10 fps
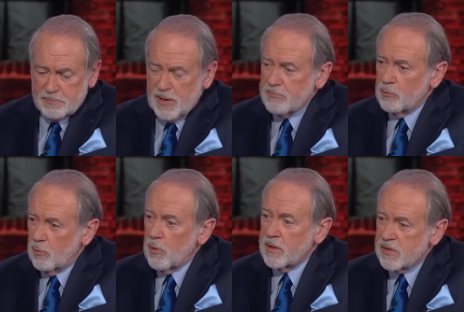people
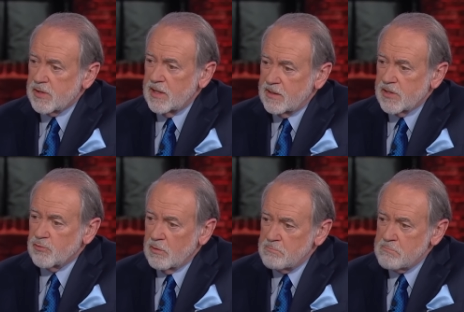will want to see
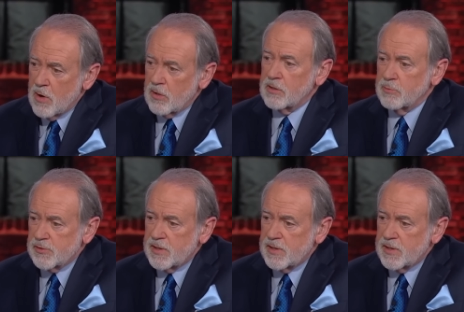this remarkable